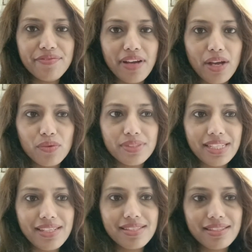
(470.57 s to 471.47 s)
and i
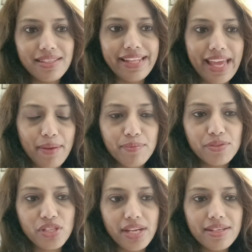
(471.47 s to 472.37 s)
found these
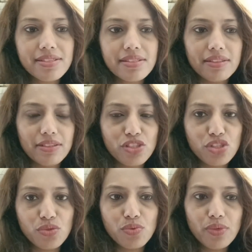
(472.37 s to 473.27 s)
lamp shades
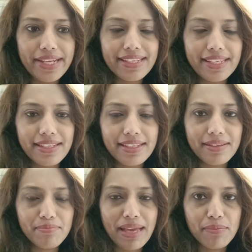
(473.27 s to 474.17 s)
uh, two like
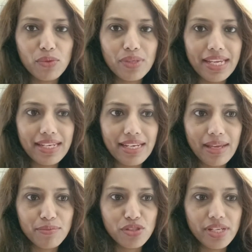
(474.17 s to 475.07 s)
bamboo
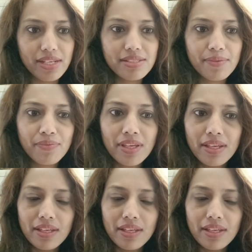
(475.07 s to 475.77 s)
cane lamp shades